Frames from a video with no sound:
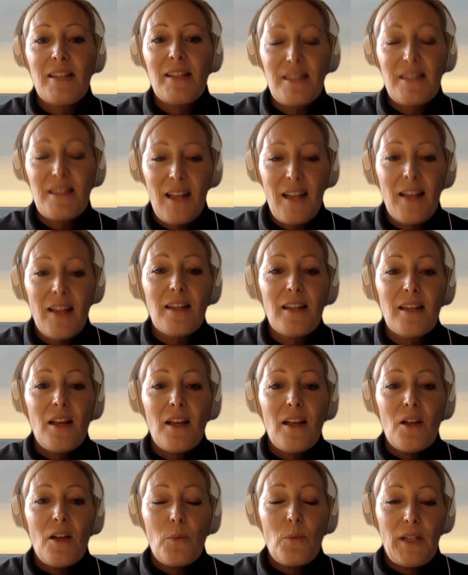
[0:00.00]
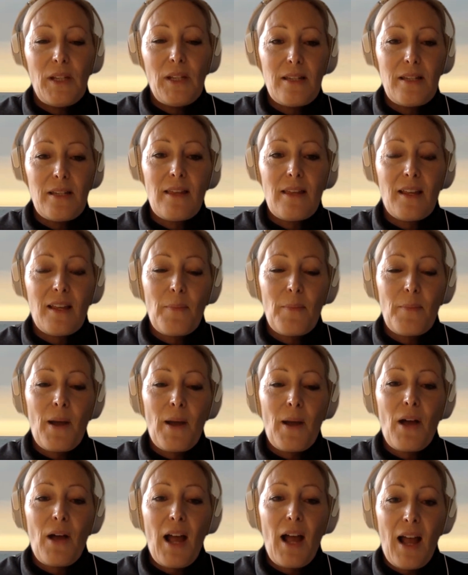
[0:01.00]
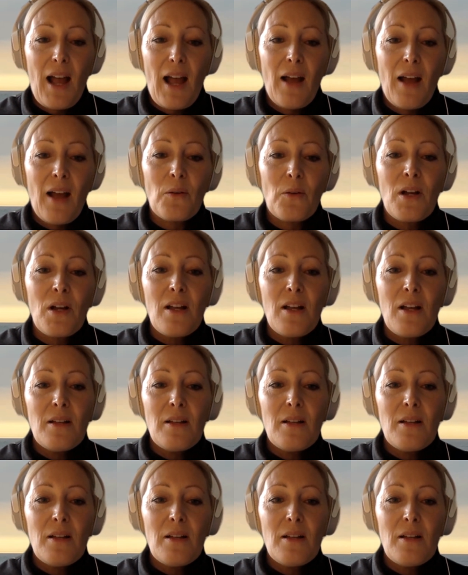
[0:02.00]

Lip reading: Instead, we need to think about how